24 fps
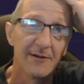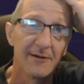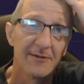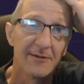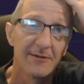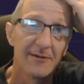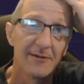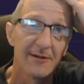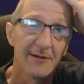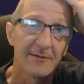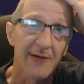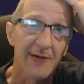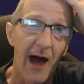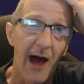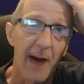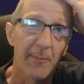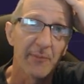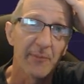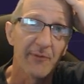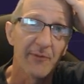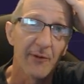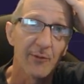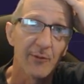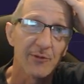The top of
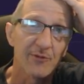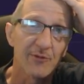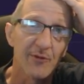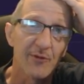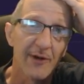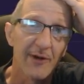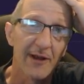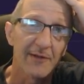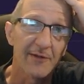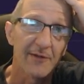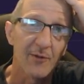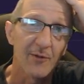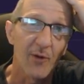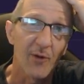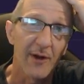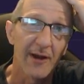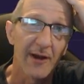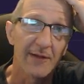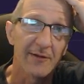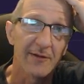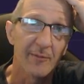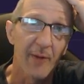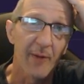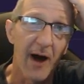it was right at
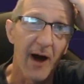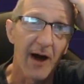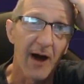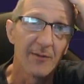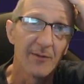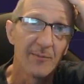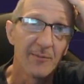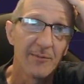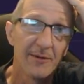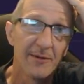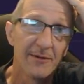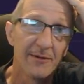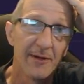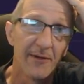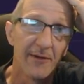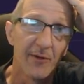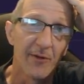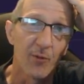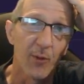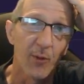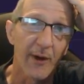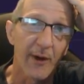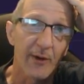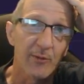the bottom, and then the
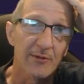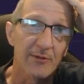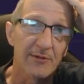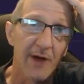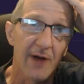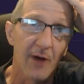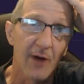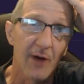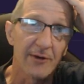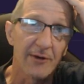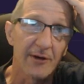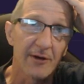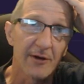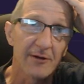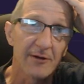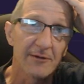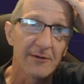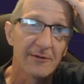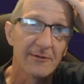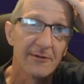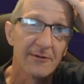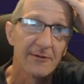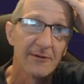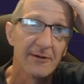wick was down here.
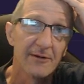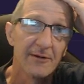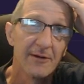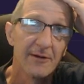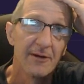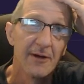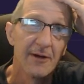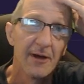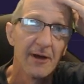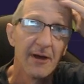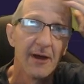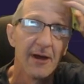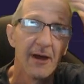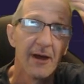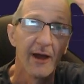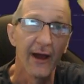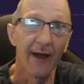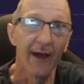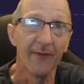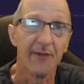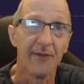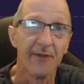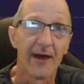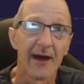And
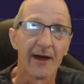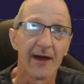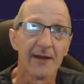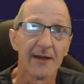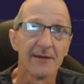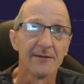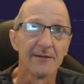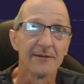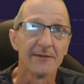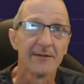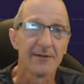then